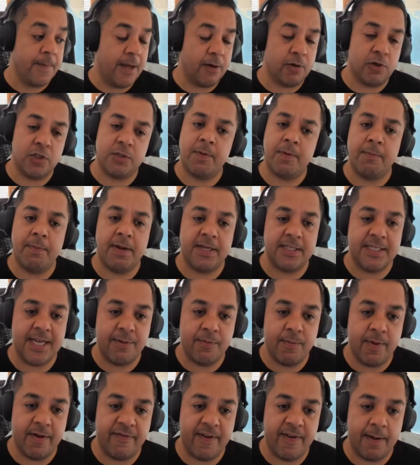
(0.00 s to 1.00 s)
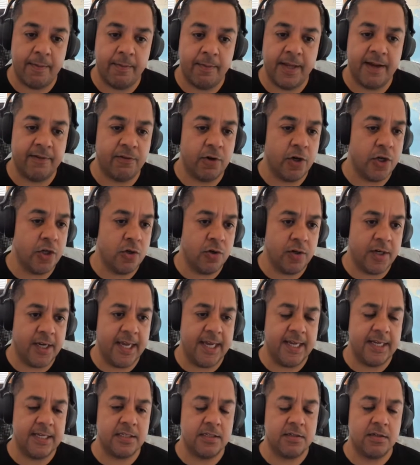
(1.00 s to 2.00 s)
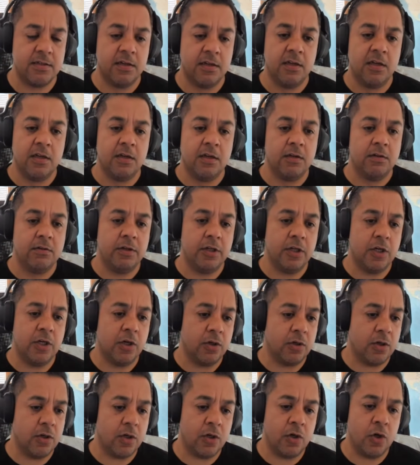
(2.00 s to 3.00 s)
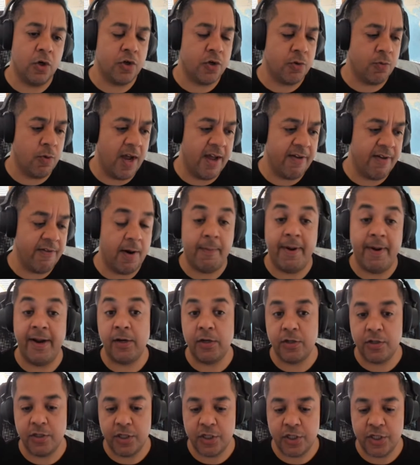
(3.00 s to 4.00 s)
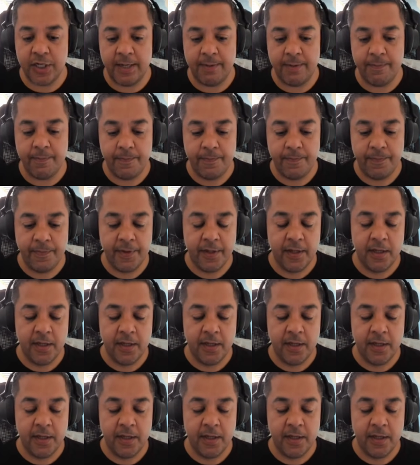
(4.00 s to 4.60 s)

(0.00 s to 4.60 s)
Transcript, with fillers: I'll go spend my time with my family. I've got young kids, go do whatever. I might go to the gym.